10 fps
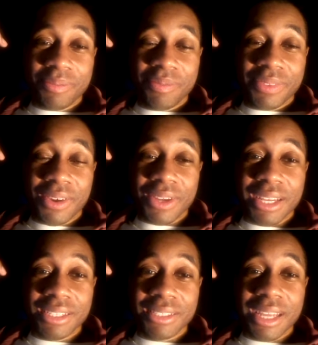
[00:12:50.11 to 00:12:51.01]
Okay,
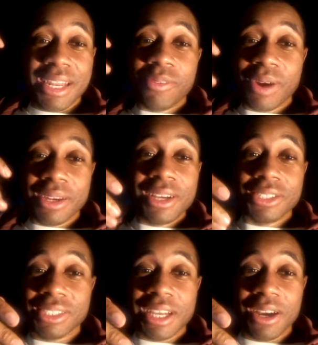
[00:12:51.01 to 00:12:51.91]
and that right there just
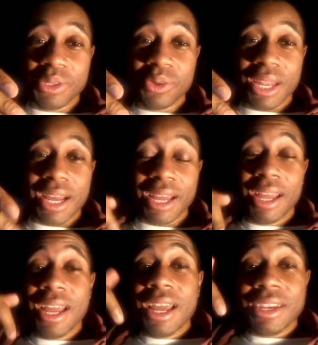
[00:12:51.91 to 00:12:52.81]
tell you a lot.
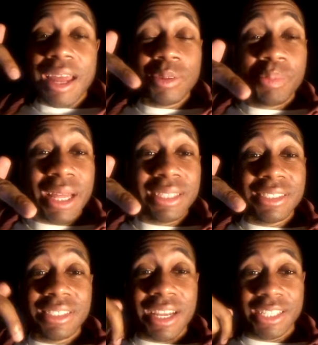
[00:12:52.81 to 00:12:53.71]
That was planting
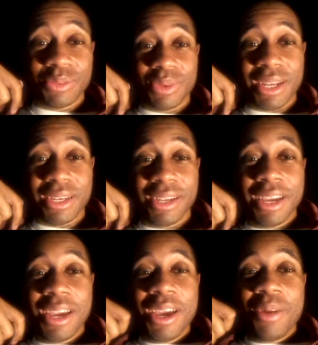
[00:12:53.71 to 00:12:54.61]
seeds for that
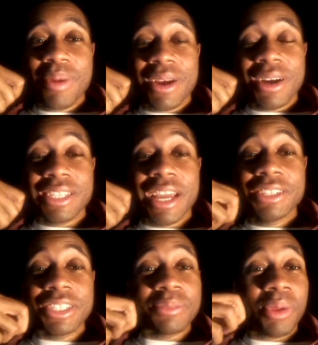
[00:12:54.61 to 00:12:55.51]
because he didn't
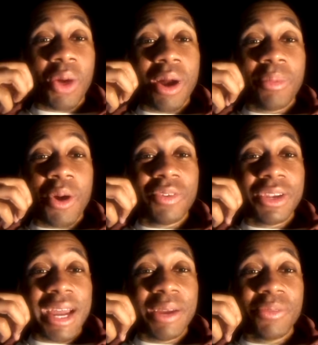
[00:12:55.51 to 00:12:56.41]
just blow up
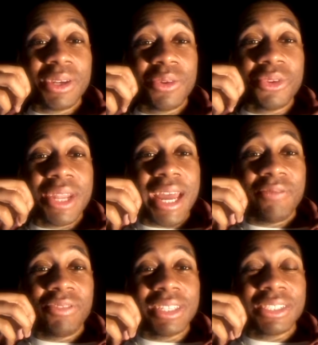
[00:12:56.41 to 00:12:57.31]
overnight with no
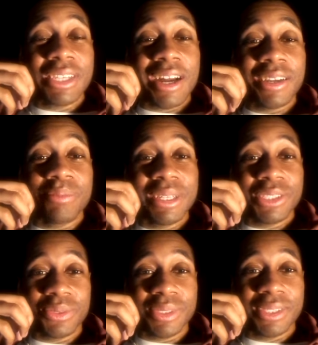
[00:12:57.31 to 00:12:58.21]
Netflix
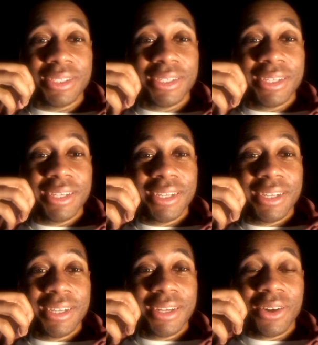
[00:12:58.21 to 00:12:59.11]
documentary.
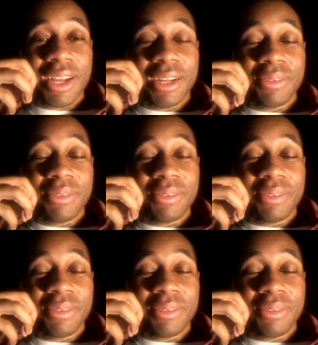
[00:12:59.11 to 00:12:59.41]
Okay.